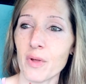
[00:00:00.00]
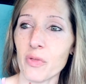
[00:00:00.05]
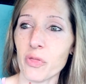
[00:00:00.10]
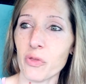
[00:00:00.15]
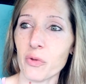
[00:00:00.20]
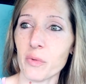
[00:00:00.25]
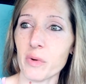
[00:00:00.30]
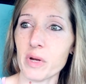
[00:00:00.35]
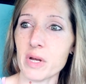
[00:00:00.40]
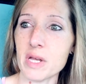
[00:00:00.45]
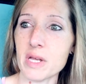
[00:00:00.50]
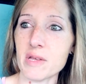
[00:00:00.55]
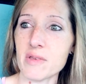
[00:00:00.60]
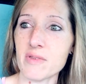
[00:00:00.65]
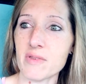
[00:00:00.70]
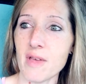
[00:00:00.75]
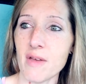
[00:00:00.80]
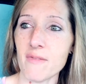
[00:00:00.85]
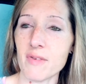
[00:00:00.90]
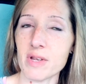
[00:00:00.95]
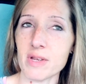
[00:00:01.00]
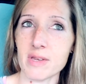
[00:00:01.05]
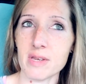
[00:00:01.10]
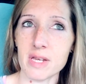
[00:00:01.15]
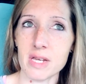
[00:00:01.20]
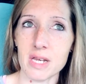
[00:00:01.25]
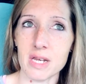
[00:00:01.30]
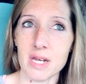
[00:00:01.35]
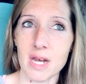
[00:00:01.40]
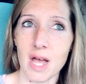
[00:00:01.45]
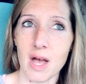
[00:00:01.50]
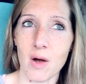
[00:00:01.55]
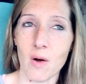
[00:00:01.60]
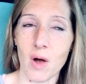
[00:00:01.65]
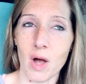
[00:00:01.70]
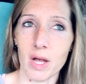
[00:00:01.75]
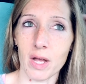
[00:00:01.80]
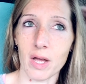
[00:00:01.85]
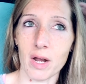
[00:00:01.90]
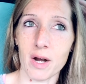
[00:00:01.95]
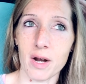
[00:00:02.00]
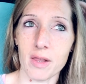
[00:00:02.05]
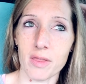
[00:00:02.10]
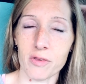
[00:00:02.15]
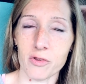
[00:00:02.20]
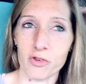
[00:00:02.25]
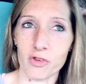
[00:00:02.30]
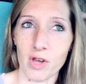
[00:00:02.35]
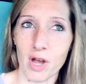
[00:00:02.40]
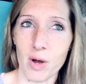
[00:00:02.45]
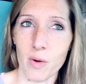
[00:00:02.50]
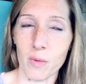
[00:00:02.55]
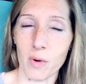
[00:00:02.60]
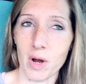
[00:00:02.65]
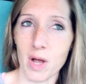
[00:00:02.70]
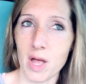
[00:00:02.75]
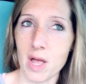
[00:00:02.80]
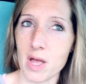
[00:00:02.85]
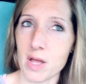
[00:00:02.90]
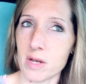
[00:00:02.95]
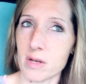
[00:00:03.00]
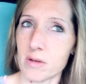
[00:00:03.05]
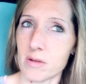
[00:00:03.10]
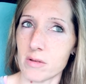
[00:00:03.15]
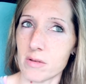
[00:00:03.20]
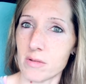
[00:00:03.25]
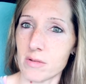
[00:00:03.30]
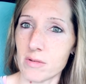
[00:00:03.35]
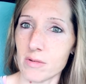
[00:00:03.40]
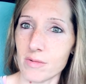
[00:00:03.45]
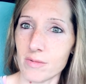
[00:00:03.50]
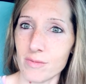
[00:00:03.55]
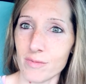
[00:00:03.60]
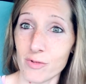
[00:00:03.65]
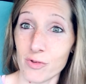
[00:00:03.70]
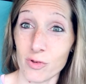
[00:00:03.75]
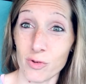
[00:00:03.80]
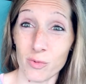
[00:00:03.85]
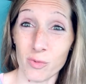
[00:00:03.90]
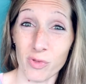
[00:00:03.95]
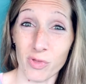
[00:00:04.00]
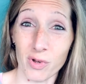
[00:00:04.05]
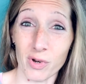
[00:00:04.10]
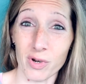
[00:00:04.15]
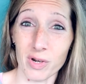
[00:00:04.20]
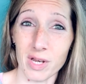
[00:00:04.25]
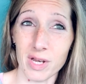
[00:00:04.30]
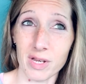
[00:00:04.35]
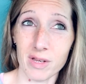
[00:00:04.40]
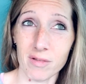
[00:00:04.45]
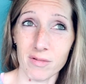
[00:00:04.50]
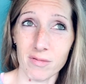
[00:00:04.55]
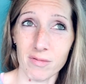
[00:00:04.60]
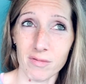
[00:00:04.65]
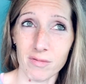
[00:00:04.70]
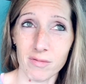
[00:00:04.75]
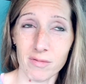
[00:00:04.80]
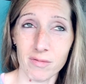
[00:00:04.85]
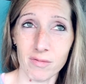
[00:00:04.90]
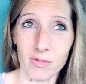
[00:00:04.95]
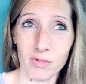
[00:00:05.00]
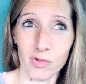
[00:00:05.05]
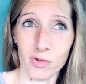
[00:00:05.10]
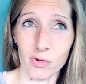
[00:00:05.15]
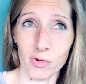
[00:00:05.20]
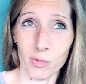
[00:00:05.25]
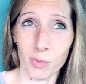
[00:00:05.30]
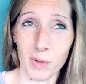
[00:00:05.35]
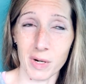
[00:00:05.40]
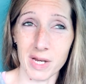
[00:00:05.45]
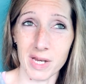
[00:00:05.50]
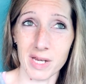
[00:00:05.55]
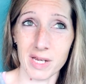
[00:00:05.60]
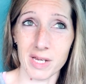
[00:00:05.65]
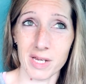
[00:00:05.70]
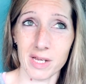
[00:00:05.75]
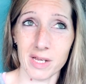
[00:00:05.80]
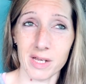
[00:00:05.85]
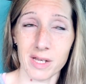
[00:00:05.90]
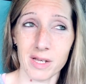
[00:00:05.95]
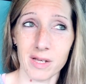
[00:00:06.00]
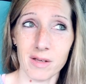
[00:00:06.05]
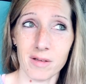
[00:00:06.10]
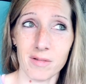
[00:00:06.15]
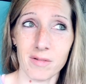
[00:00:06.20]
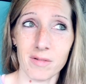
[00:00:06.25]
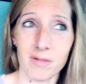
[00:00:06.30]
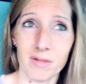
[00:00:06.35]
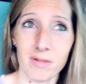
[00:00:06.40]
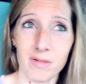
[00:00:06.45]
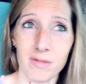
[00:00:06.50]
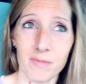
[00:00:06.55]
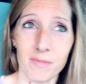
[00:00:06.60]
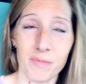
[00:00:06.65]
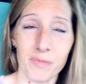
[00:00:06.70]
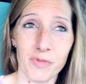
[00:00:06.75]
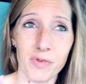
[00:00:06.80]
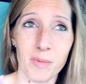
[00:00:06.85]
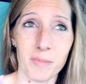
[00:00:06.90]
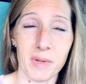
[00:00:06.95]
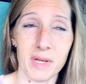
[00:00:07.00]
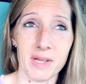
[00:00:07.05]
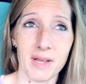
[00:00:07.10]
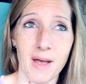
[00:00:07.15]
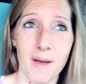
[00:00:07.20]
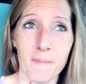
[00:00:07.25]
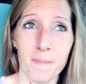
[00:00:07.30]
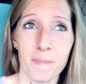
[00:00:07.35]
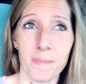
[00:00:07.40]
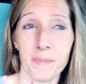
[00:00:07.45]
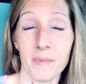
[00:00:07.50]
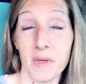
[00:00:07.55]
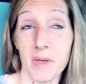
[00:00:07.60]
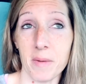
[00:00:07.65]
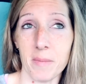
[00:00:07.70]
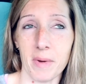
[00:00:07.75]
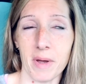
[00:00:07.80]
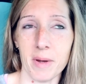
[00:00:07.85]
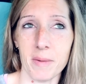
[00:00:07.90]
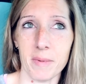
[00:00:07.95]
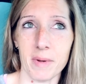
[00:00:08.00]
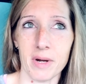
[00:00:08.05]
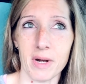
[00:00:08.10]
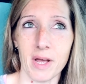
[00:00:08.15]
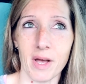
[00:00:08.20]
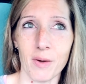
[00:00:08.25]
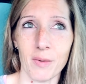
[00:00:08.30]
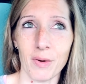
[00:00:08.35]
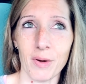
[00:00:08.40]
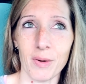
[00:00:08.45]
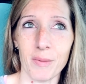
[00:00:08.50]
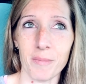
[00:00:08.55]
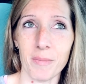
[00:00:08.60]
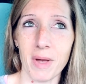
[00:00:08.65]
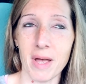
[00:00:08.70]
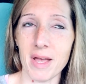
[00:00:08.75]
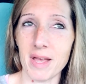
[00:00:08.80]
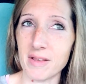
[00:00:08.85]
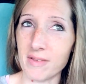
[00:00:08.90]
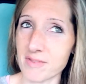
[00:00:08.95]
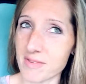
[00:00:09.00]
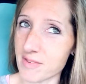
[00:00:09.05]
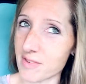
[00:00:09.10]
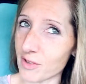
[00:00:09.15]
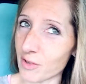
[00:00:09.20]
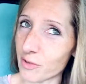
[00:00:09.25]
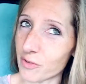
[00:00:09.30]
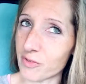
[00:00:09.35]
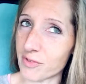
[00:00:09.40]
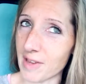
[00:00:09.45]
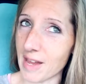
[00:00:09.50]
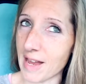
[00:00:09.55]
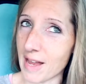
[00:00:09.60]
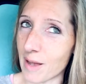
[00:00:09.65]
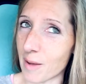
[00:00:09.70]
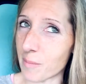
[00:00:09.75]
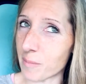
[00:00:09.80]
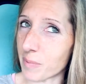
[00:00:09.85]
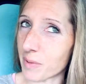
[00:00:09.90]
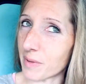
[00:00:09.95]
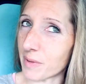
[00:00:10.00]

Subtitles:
3:17 now. I got out of the shower at 2:30, 2:20, something like that. It might have been an hour, but it's still damp